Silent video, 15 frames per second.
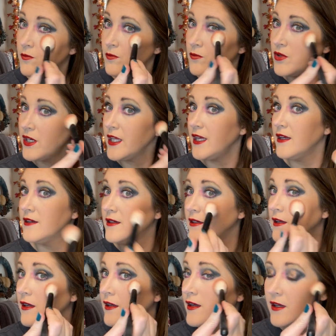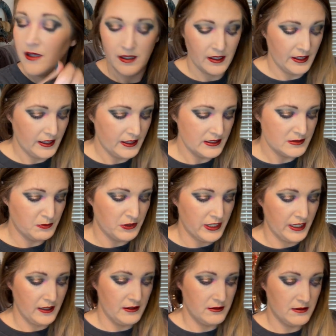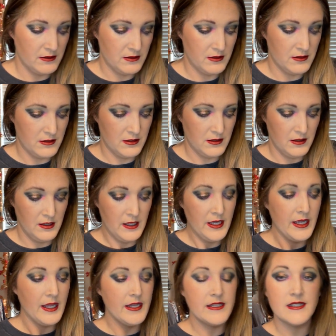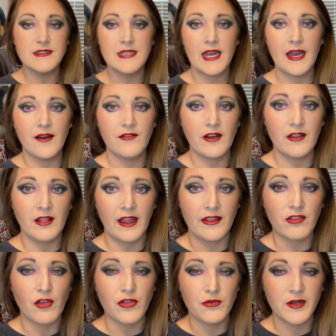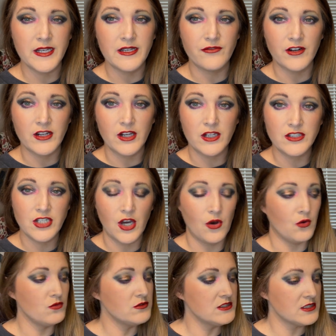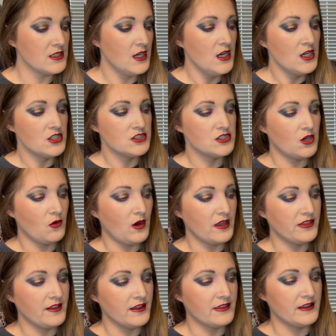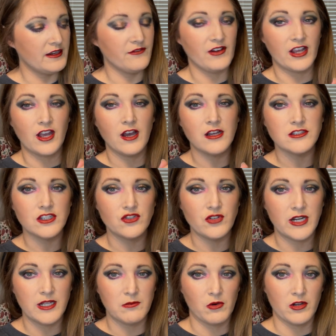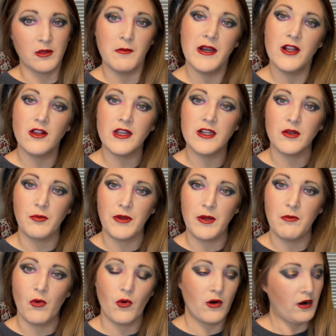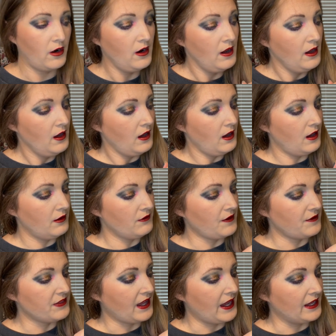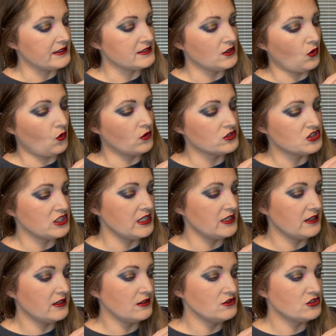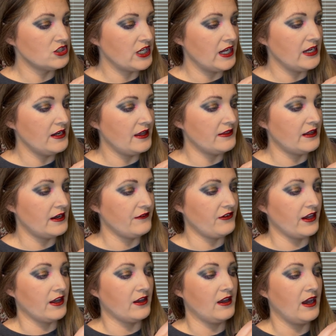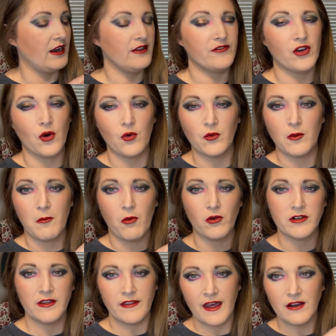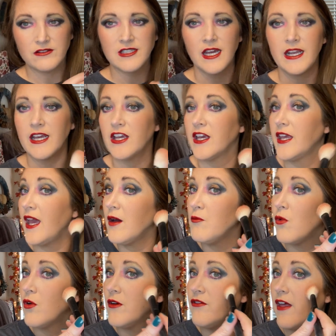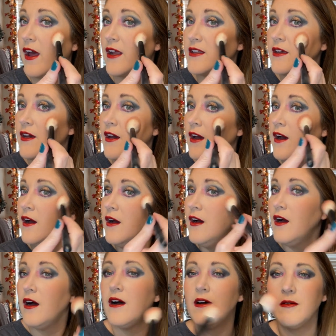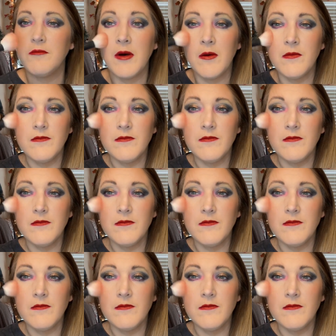Pretty. It is pretty. It does have like the three different tones. So I think that if I concentrate it more in the middle, it'll be more of that orangey shade. And then if I kind of go more to the outside, I could get more of that, um,